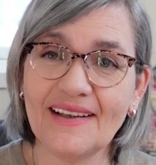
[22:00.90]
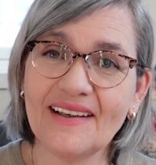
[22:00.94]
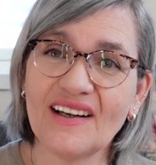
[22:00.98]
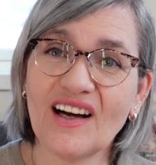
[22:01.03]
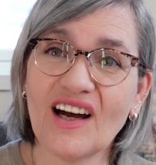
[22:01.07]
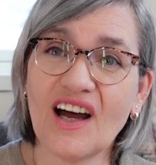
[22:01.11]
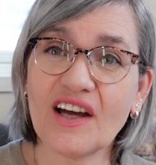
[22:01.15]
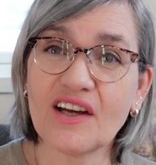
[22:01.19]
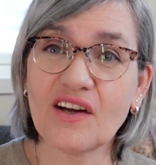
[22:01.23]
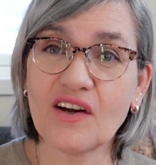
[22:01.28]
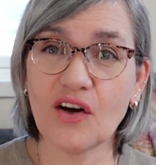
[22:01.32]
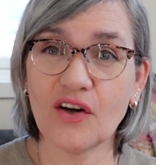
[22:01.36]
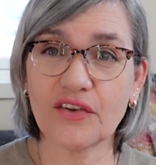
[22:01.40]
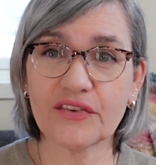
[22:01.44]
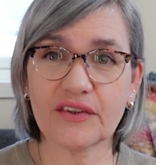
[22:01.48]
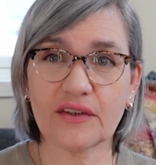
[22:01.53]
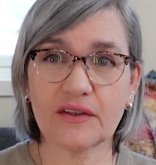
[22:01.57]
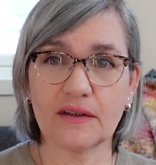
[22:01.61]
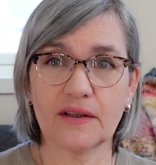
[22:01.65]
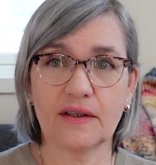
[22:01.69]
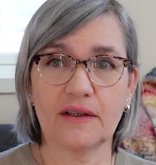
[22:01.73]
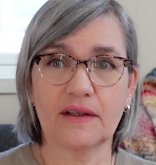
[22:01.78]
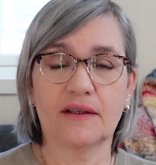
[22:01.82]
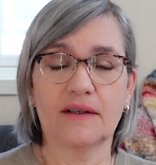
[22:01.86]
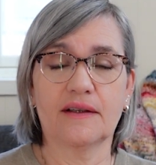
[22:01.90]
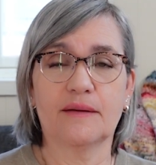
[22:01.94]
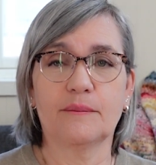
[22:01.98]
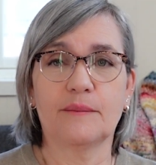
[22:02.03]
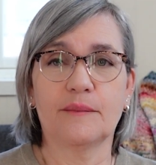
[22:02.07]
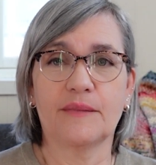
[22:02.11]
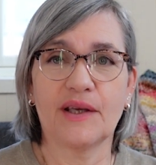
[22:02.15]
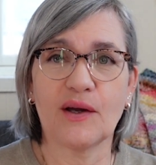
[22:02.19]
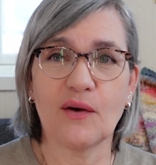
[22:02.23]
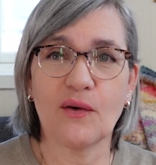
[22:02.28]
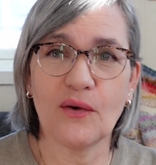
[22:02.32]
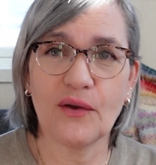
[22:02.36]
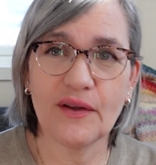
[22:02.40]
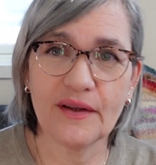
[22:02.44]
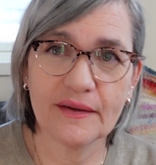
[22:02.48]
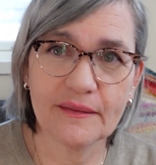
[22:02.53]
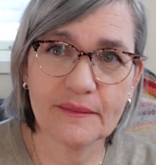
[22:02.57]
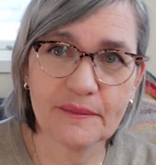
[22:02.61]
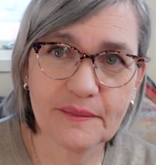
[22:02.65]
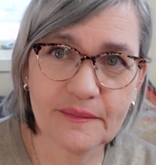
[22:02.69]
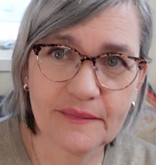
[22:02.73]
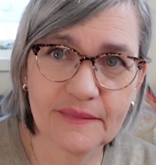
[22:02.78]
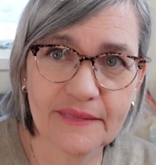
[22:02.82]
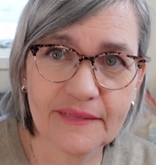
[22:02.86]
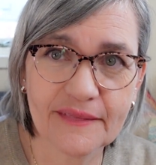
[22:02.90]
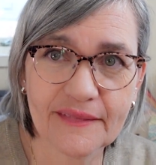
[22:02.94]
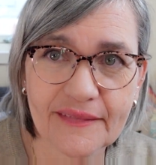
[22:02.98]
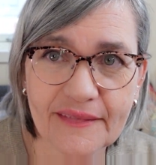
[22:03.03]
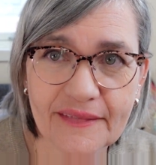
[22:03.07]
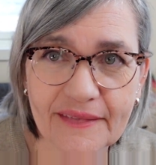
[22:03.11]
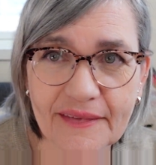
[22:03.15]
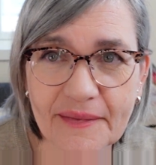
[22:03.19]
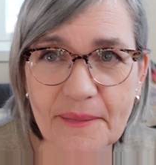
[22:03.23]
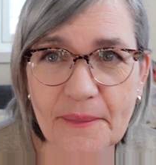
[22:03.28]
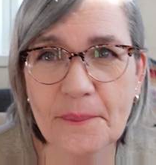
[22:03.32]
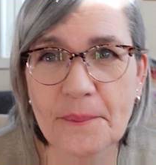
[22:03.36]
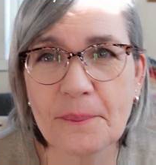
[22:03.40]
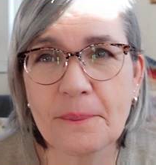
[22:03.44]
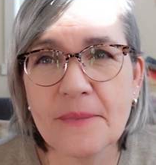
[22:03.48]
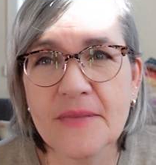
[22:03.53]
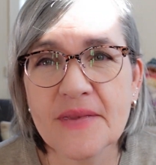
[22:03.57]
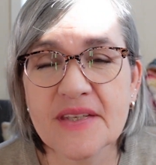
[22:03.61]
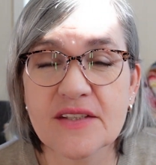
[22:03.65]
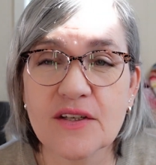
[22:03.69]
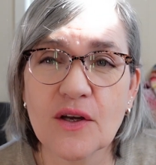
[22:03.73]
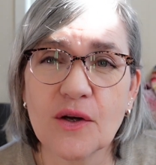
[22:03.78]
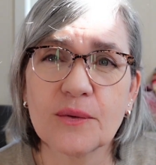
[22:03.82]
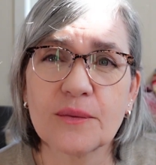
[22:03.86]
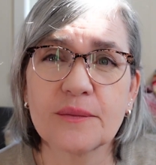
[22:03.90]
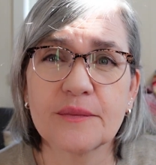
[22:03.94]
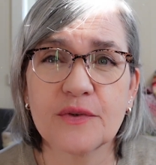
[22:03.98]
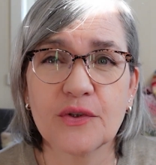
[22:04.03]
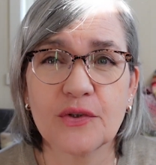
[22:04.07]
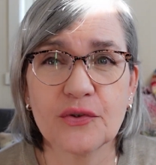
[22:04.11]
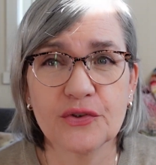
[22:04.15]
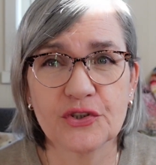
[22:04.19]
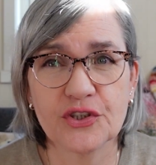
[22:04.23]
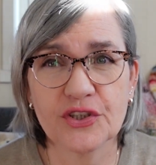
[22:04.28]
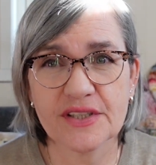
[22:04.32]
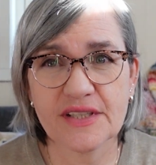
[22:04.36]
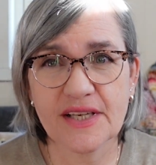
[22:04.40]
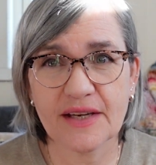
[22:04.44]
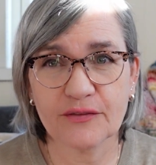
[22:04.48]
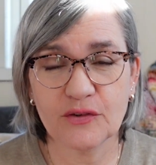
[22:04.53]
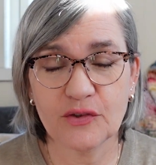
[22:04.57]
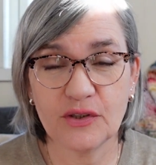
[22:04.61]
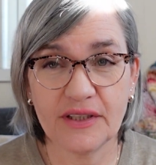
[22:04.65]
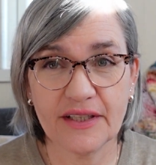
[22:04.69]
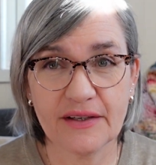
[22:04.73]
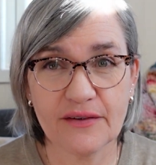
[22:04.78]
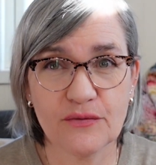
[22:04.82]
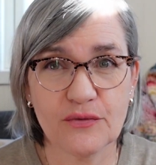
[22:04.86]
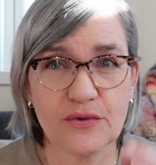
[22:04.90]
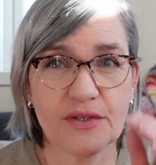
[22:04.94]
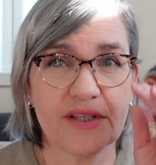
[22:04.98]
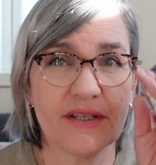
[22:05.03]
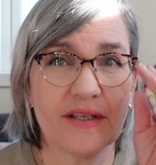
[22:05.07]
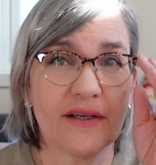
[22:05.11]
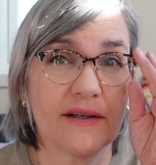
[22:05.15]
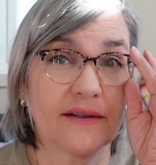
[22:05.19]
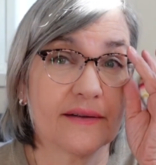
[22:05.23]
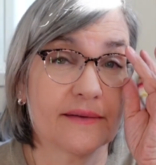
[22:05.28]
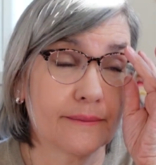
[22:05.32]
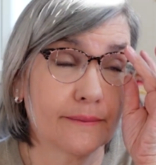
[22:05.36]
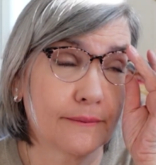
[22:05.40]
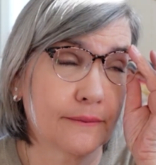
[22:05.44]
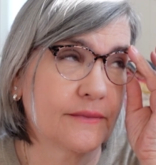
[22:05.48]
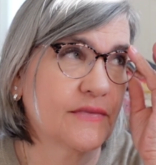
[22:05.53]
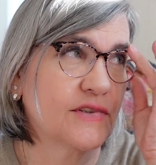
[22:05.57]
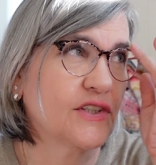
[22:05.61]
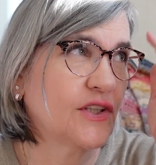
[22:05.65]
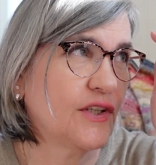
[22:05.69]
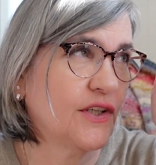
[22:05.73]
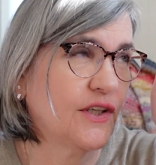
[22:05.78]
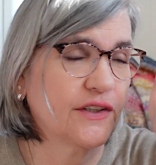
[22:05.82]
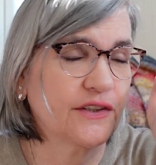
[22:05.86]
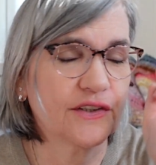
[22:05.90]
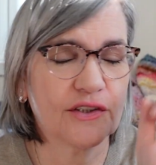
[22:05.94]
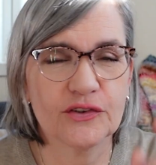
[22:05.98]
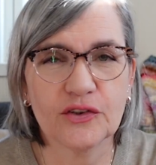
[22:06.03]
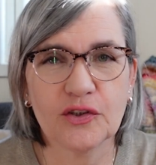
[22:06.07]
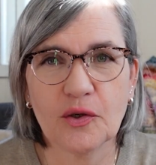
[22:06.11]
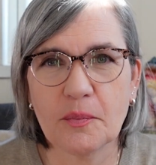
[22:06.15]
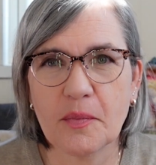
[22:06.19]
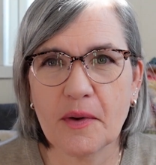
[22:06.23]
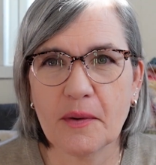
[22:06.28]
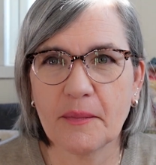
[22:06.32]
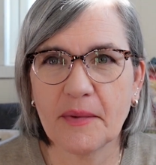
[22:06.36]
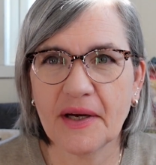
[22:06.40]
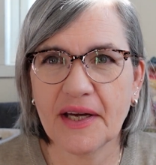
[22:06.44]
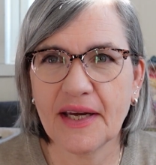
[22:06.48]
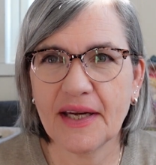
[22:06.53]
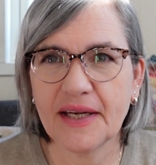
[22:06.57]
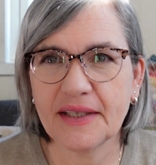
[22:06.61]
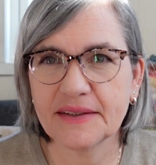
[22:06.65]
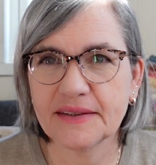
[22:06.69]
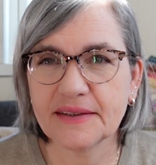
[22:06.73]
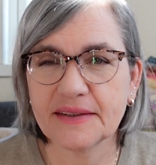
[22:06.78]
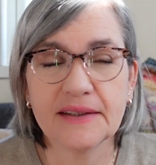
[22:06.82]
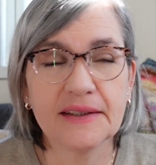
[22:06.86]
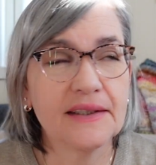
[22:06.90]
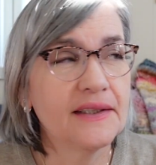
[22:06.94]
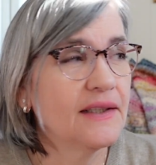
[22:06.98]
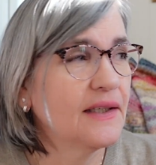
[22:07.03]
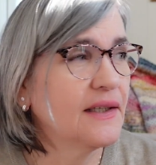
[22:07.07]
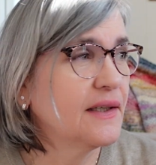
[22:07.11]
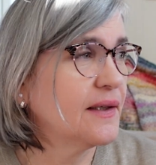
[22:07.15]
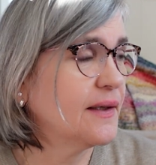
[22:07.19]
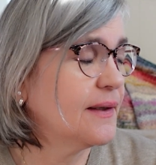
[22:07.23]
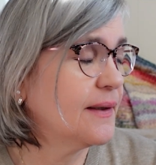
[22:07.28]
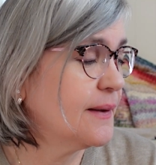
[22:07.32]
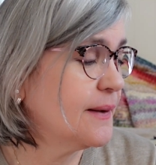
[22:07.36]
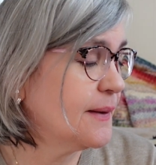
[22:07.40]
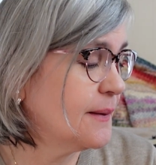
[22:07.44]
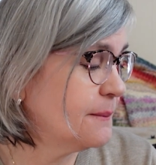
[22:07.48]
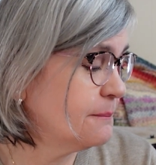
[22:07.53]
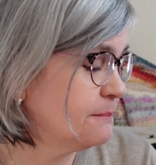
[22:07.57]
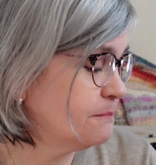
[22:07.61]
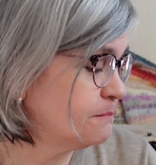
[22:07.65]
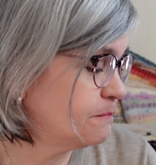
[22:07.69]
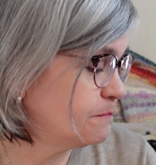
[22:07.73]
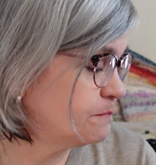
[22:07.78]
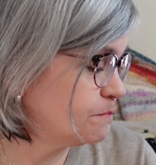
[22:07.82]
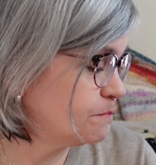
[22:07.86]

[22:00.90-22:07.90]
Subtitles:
I can't be all... So you just have to live with the sunlight on top of my head. I